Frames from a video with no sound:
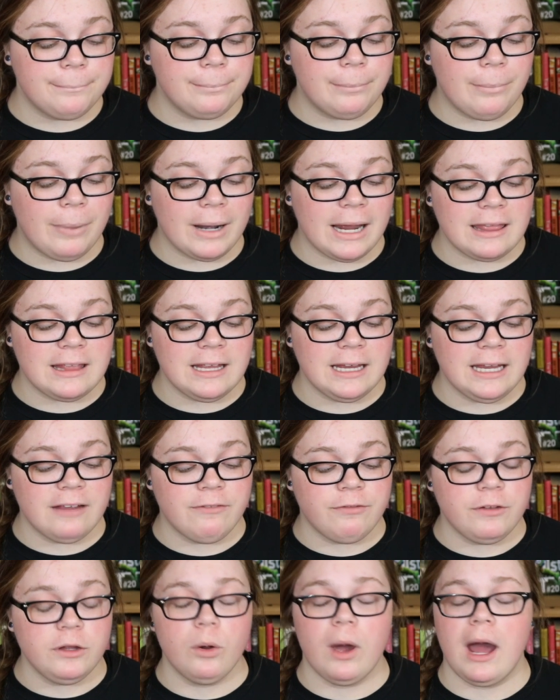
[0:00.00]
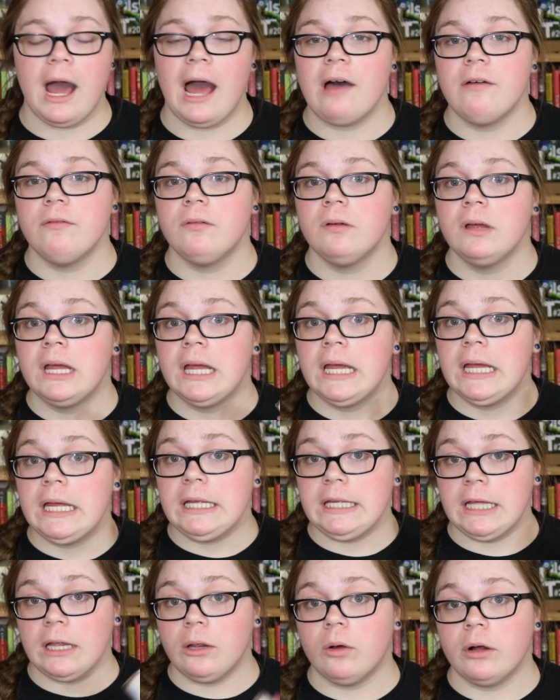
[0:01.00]
But I think if you have
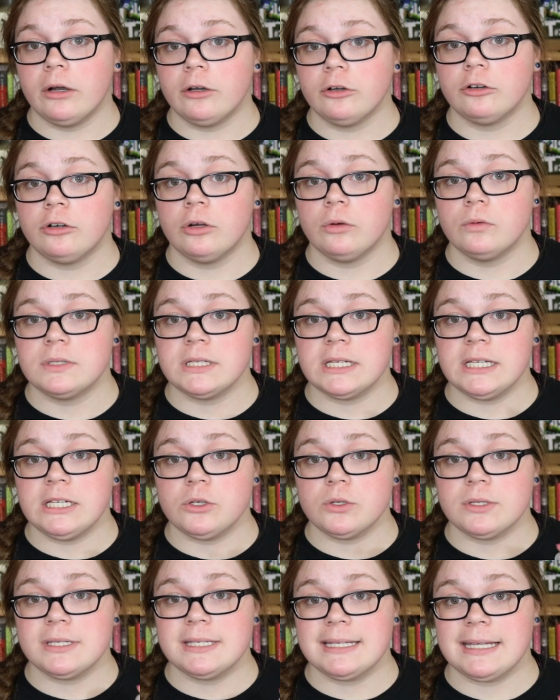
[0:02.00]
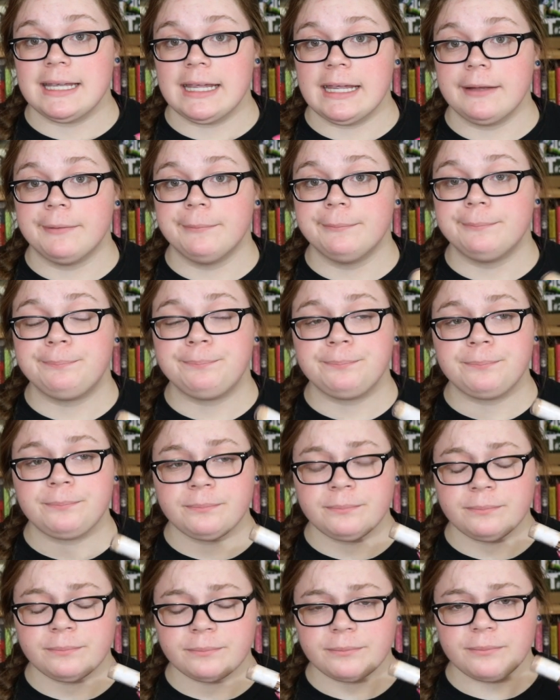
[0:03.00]
yellow undertones in your skin,
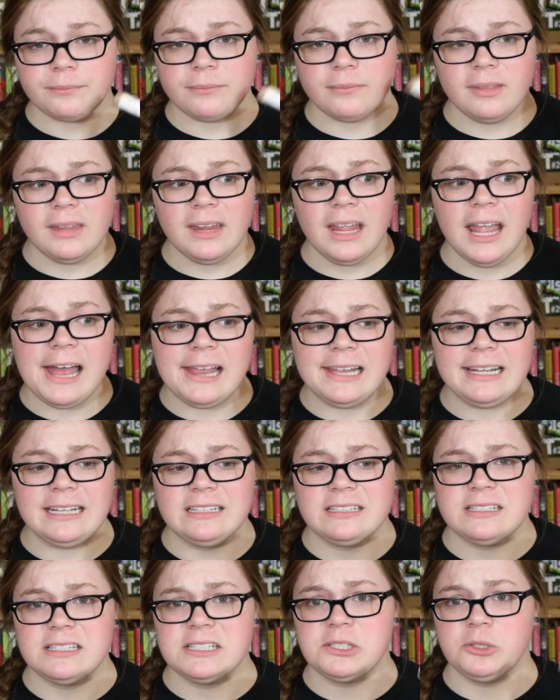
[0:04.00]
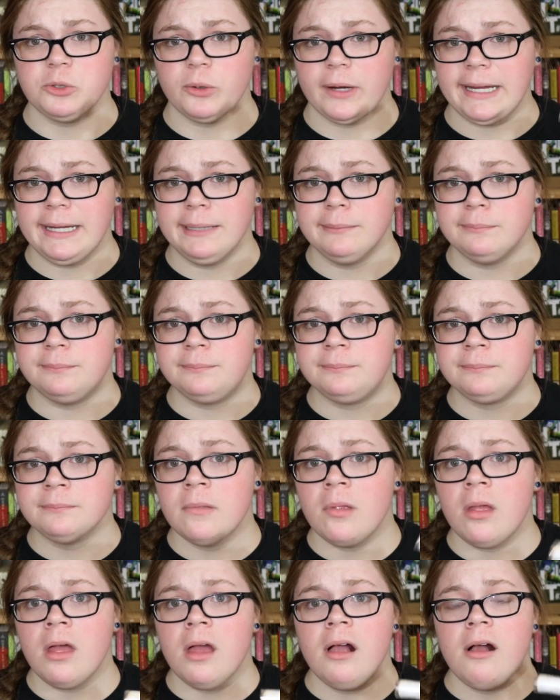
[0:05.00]
I think this is great.
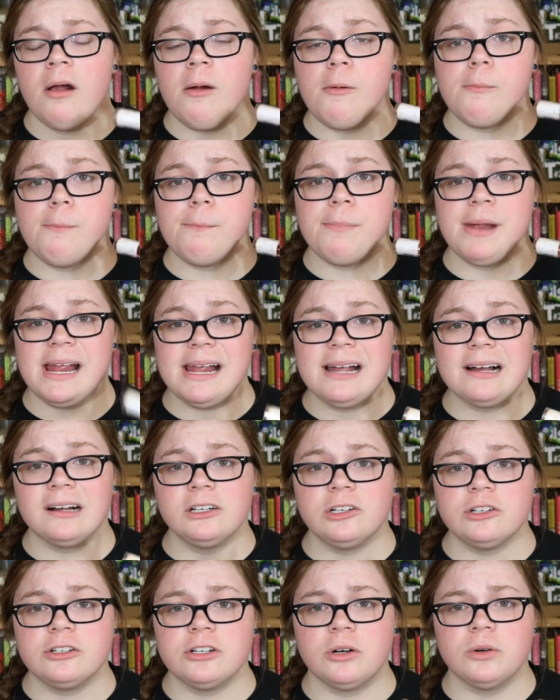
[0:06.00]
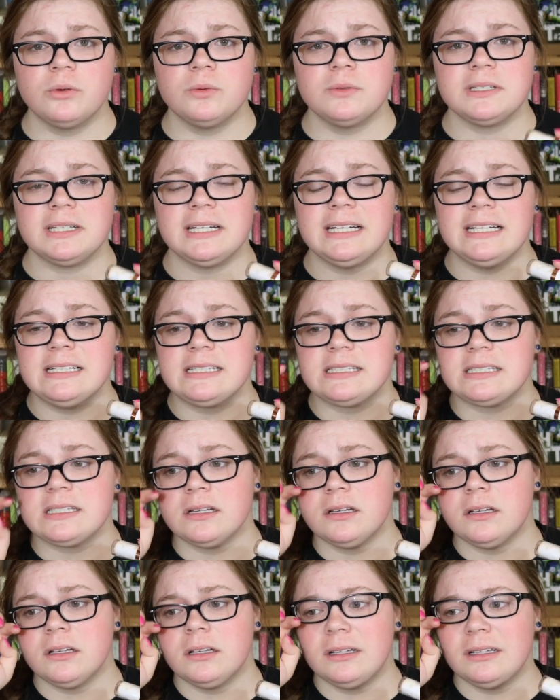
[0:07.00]
Pink undertones, it's
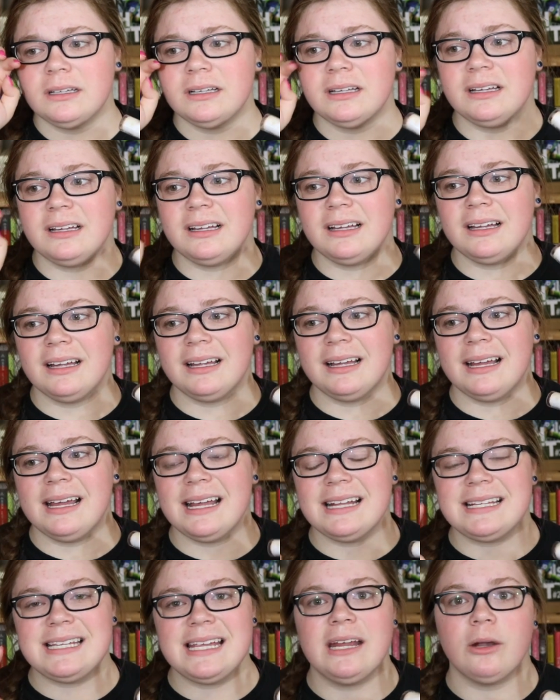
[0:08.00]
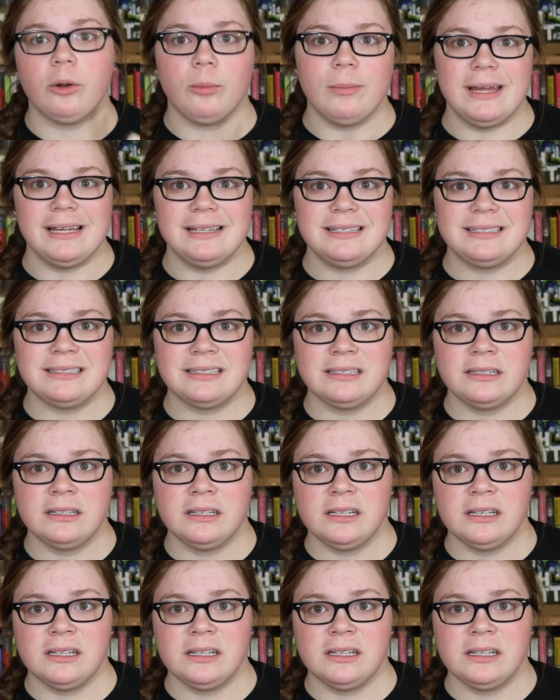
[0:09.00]
hit or miss.